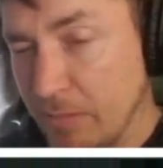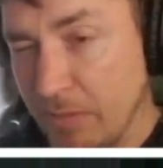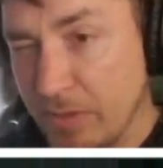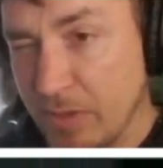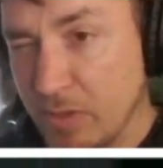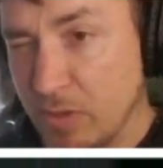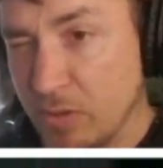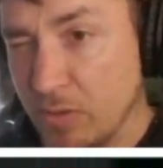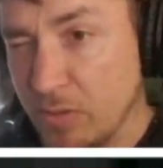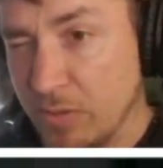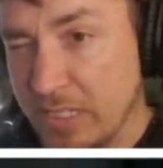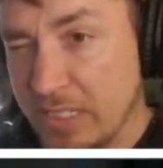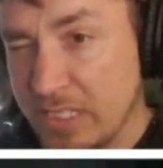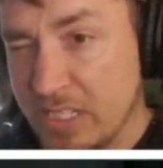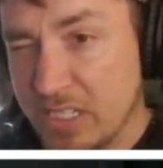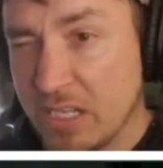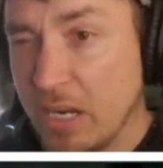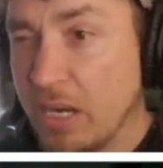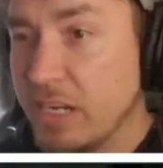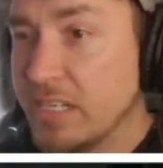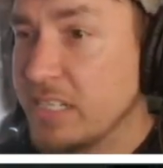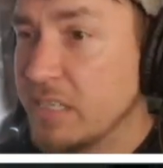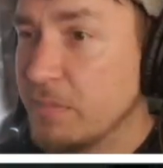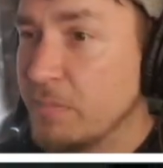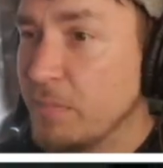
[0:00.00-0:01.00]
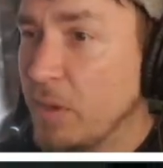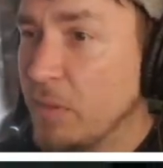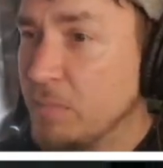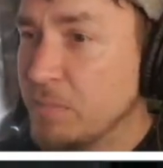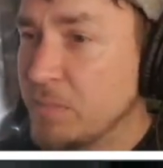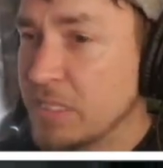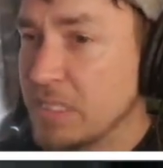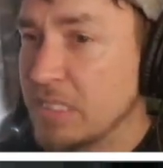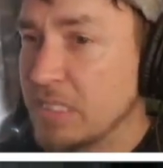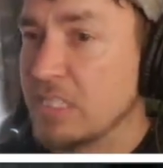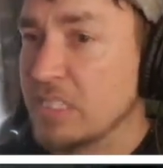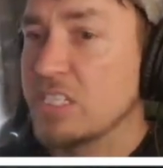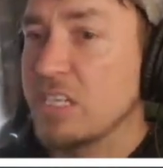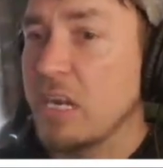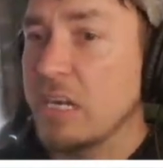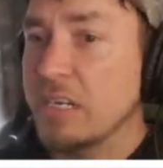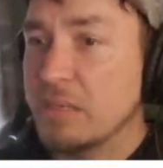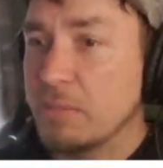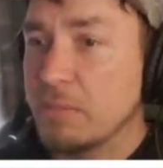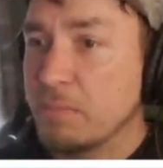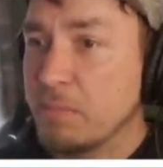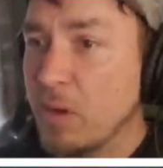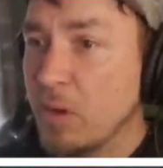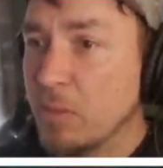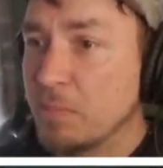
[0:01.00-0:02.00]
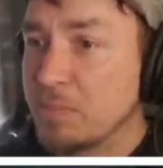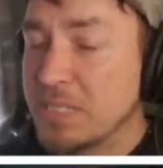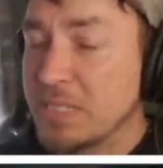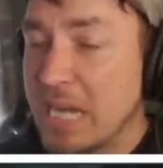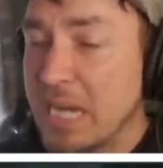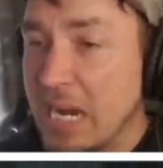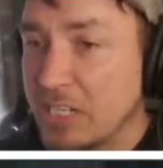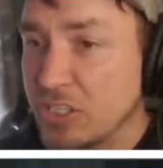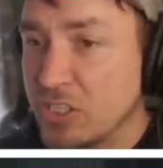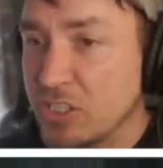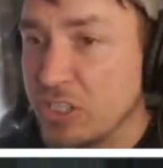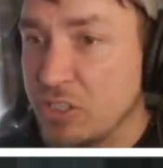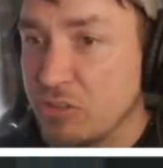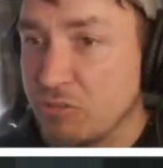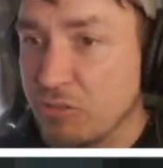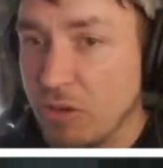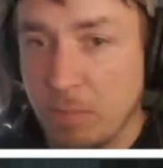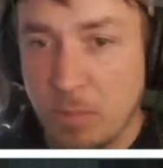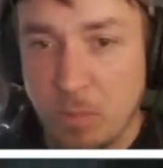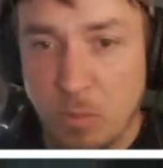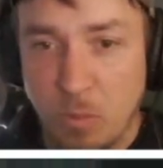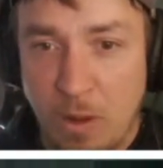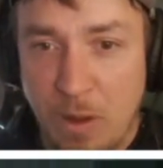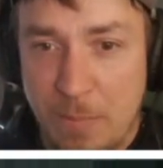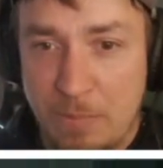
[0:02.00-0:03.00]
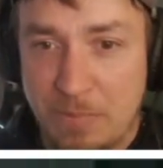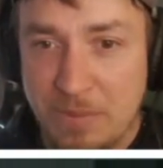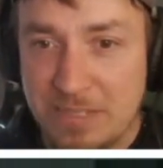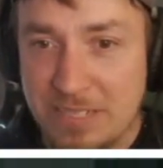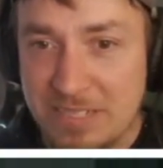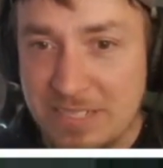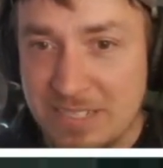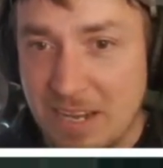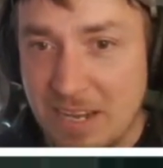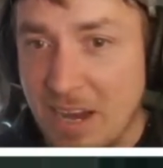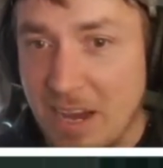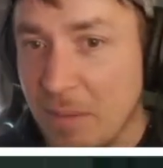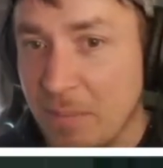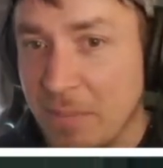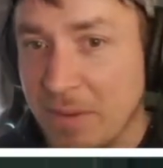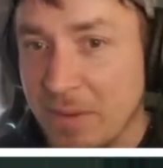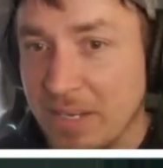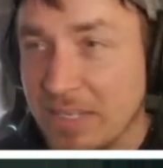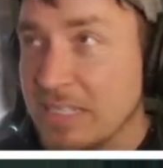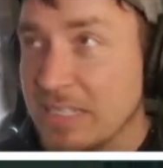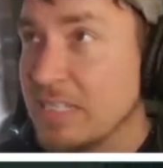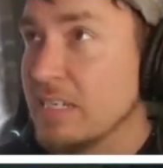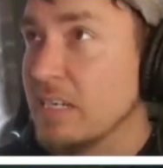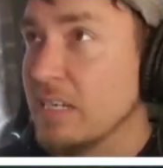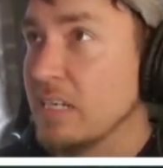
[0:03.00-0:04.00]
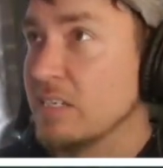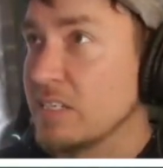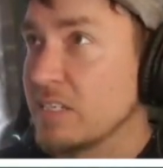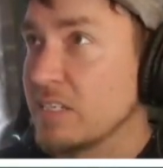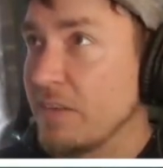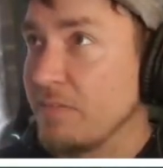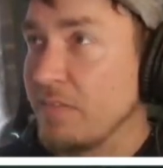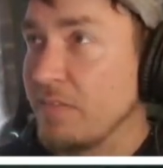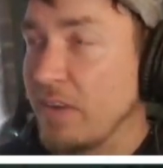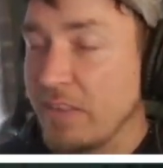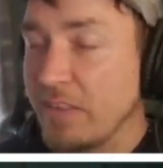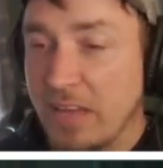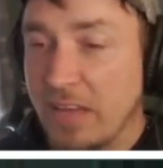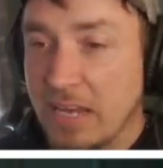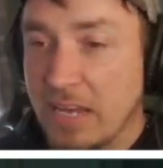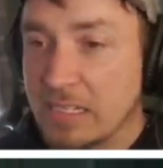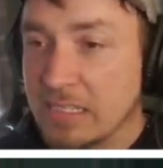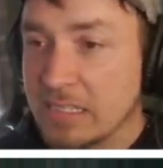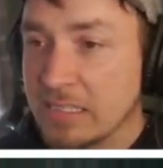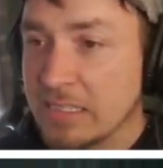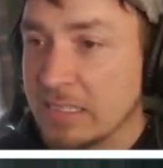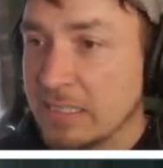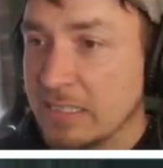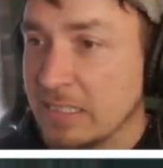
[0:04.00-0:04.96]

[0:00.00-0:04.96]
What are they called? The sided mobs. And sided mobs actually drop weapons, armor, and stuff like that.